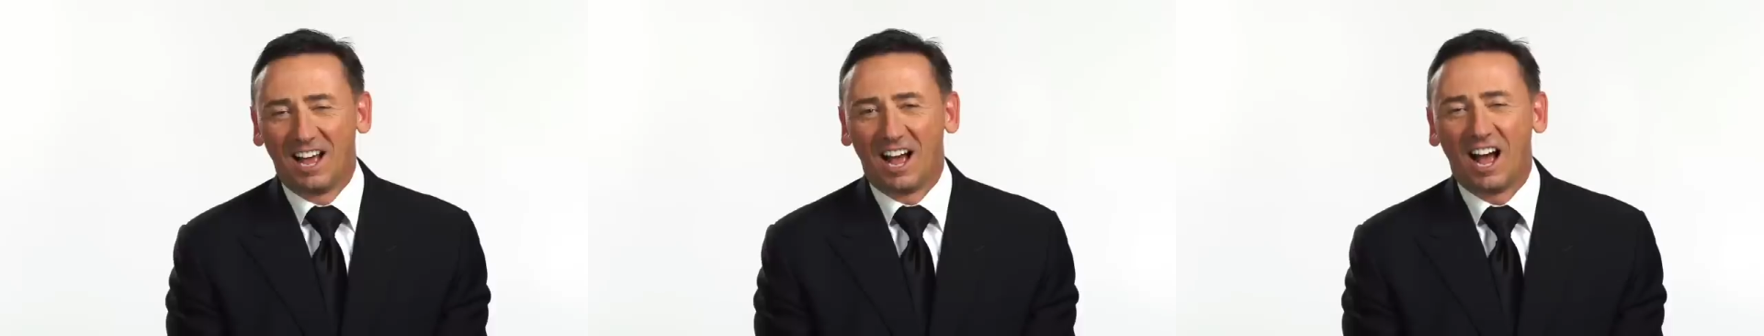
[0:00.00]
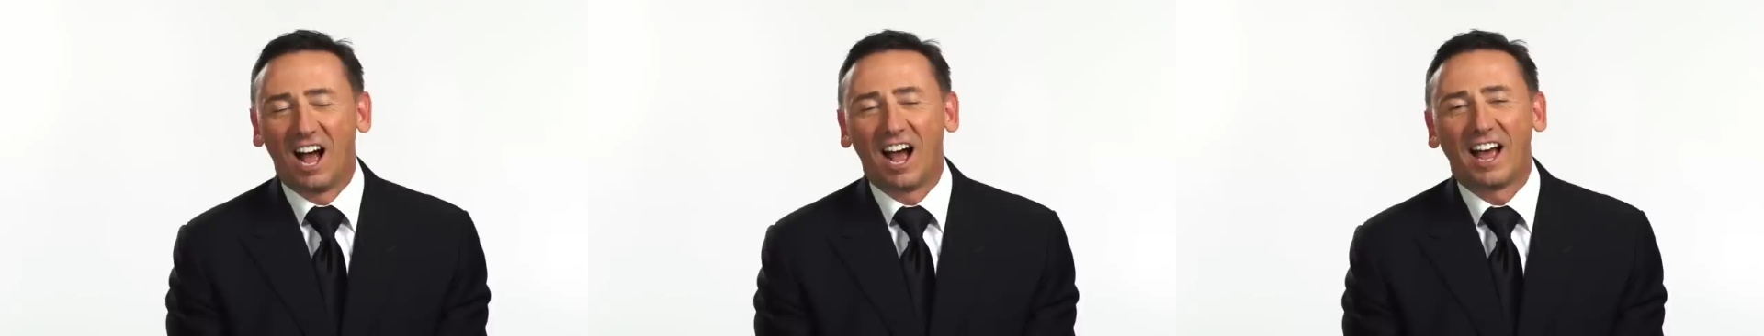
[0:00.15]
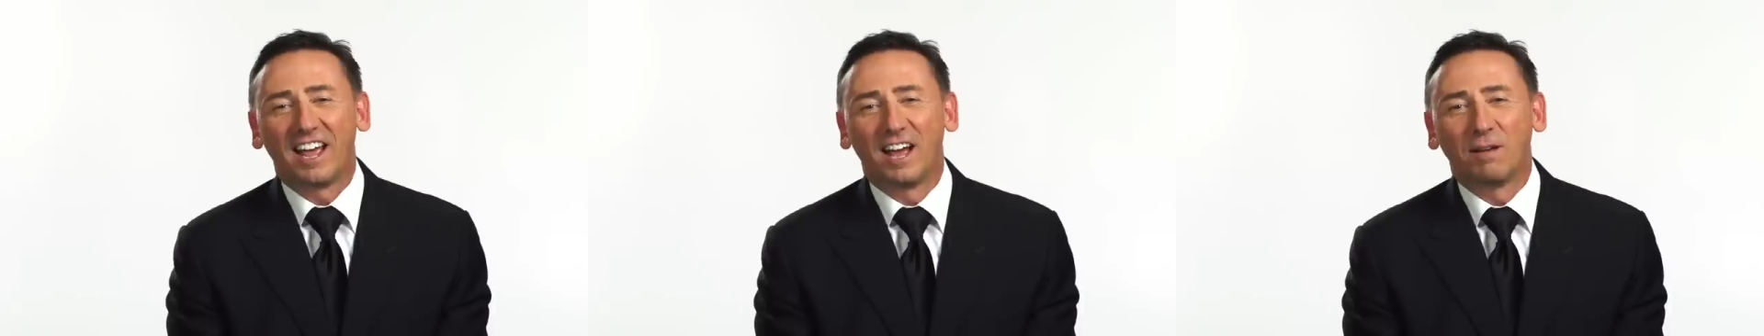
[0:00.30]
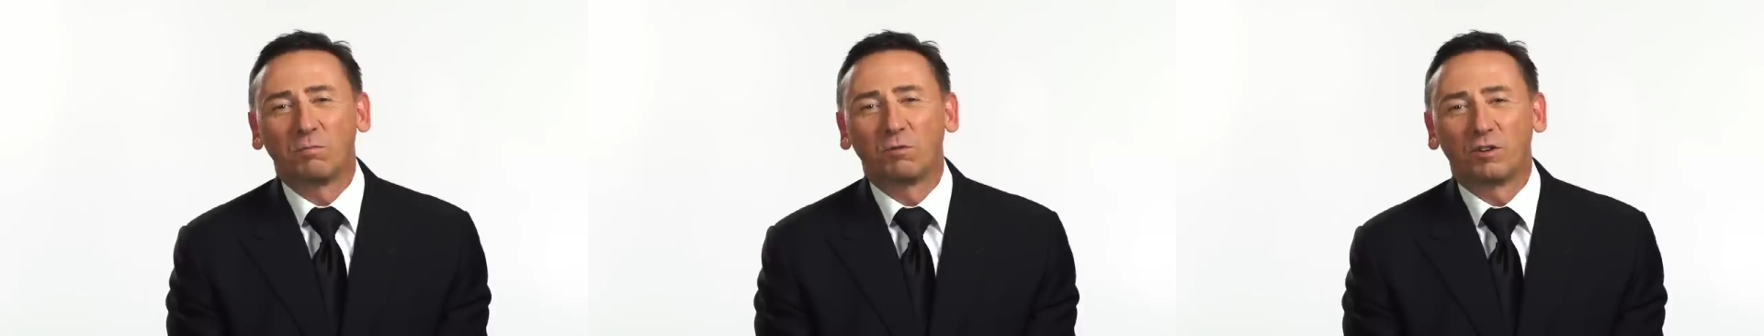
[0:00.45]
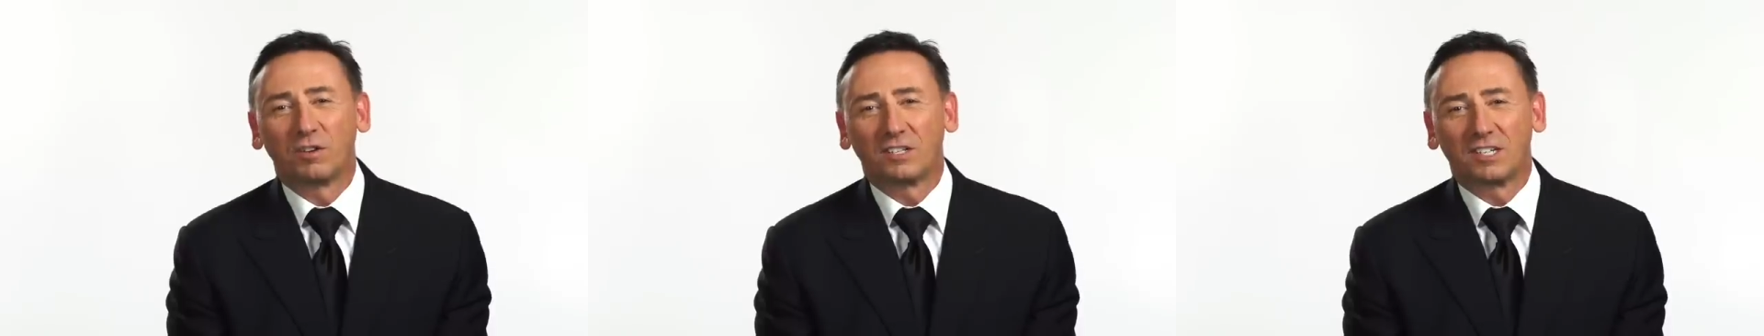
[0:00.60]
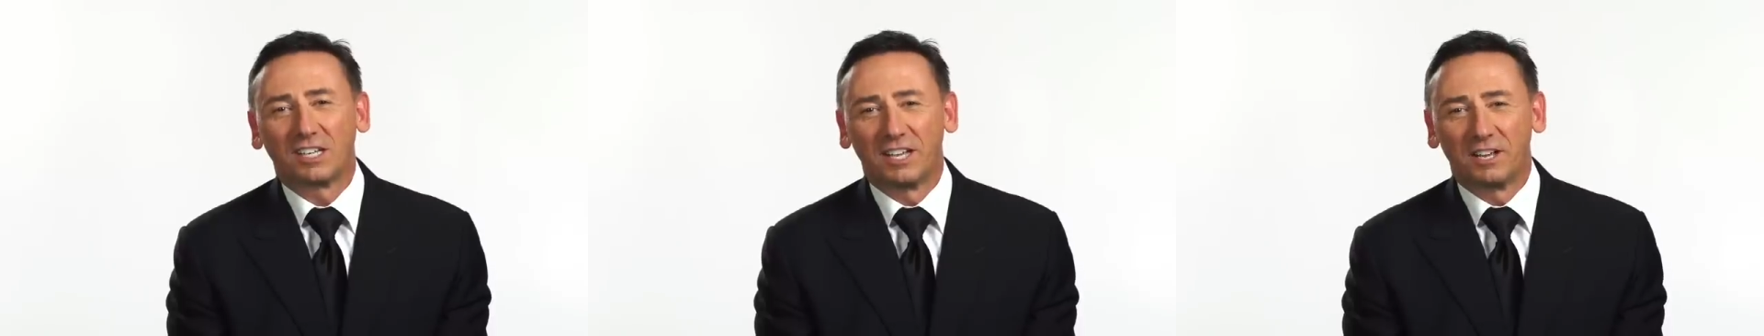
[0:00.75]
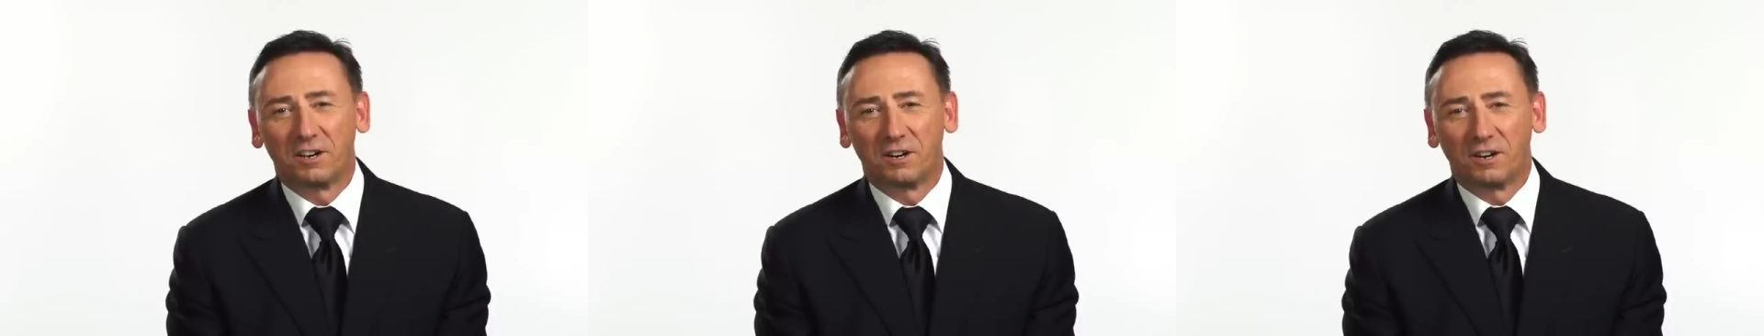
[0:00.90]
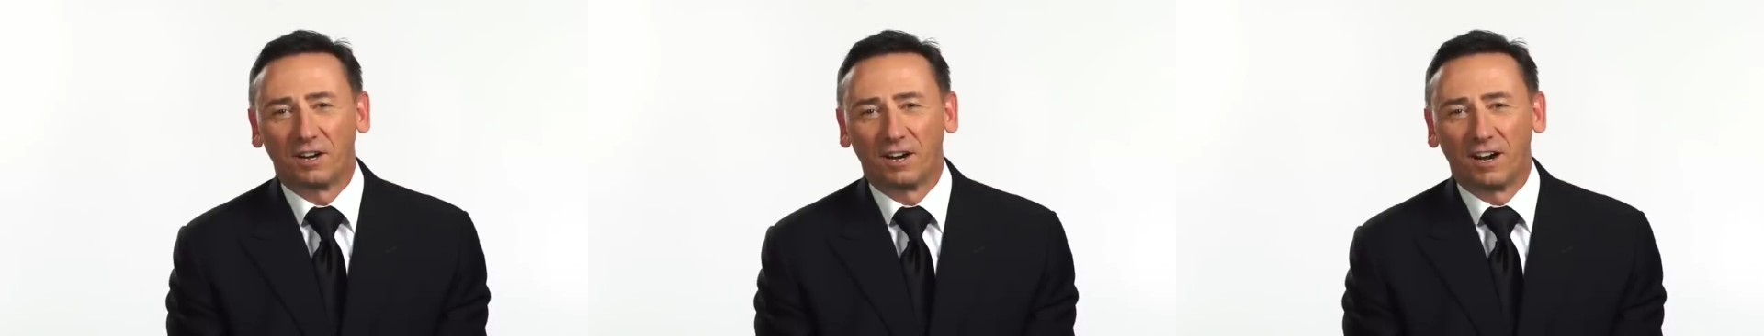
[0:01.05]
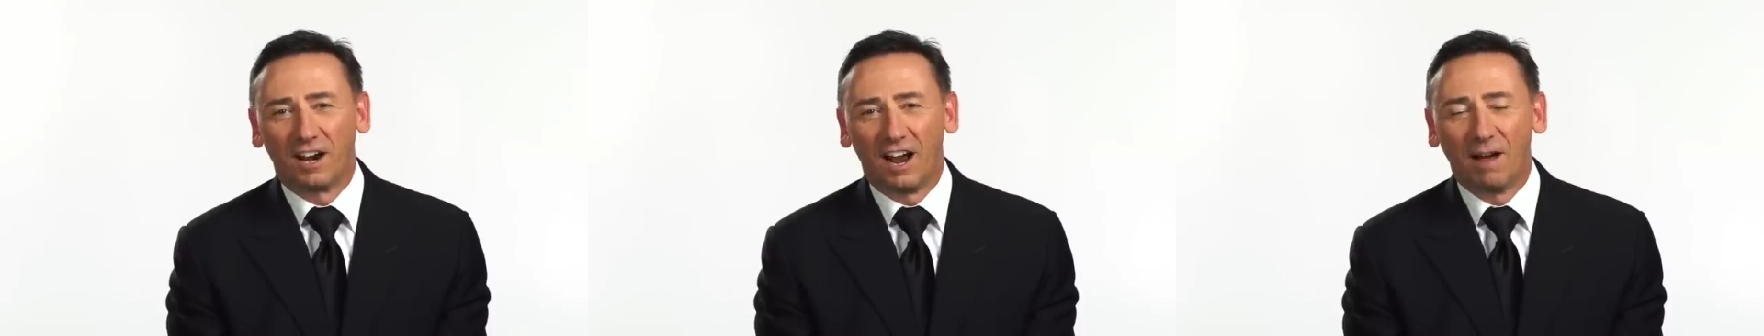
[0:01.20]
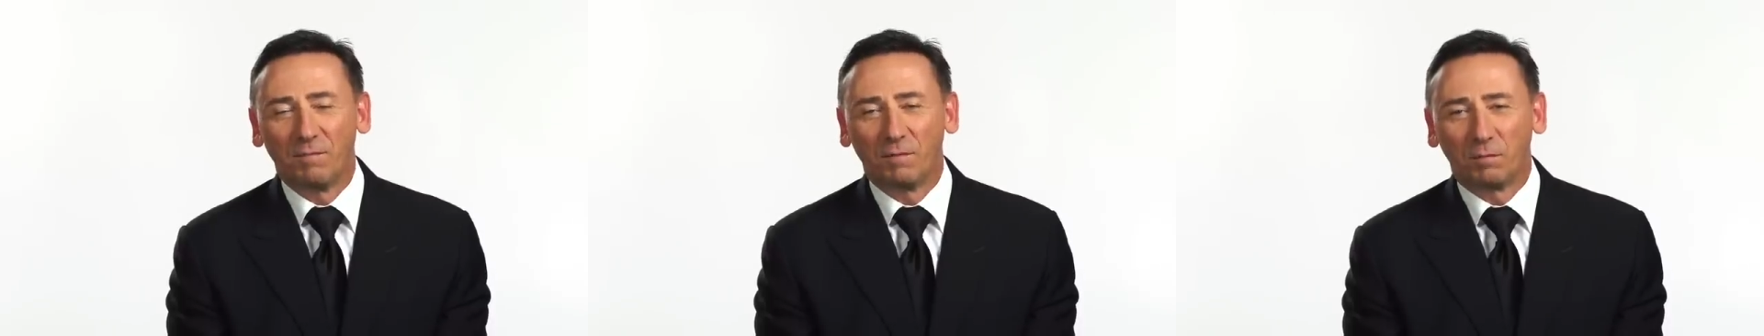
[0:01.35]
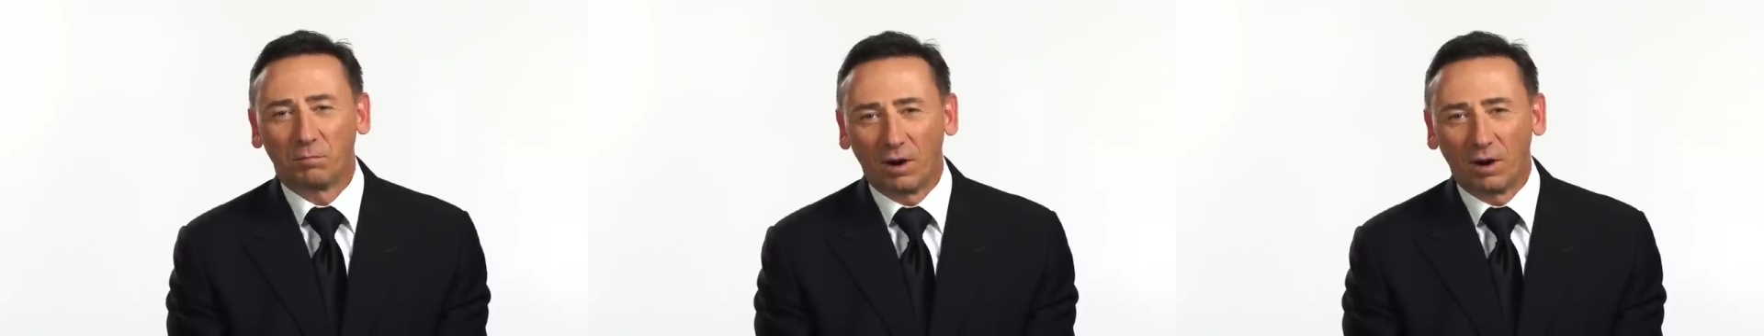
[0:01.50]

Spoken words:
Hi, I'm Chris Leader. I'm the